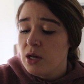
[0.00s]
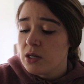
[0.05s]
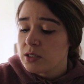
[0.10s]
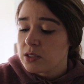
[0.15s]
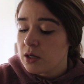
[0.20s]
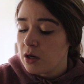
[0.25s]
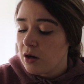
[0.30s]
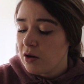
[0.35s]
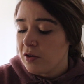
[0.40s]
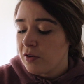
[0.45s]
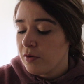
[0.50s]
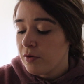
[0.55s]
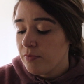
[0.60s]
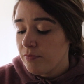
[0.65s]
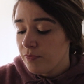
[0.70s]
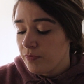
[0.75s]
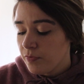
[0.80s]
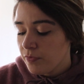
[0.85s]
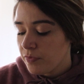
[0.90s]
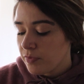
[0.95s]

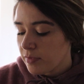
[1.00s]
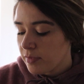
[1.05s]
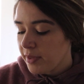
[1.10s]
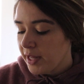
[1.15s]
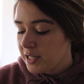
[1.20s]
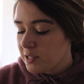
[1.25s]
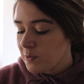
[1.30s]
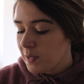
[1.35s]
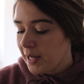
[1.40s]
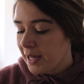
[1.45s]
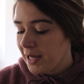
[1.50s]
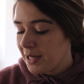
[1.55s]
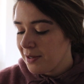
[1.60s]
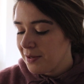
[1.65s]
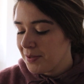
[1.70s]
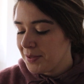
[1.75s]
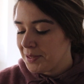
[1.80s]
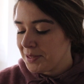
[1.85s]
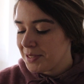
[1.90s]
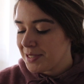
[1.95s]
So that's what I
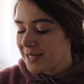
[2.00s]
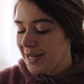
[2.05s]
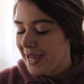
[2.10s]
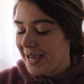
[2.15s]
used.